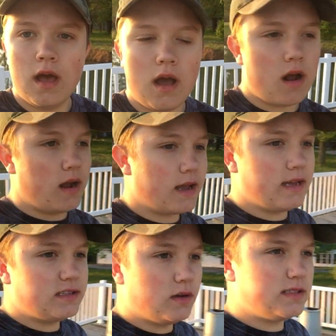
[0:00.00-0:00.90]
All right,
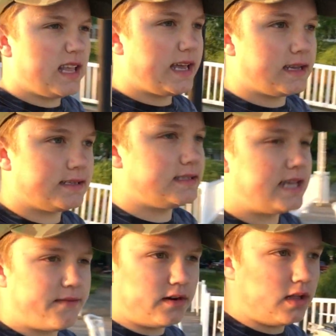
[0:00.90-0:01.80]
guys, so it's like
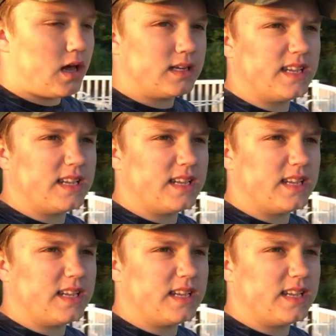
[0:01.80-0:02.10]
7 o'clock,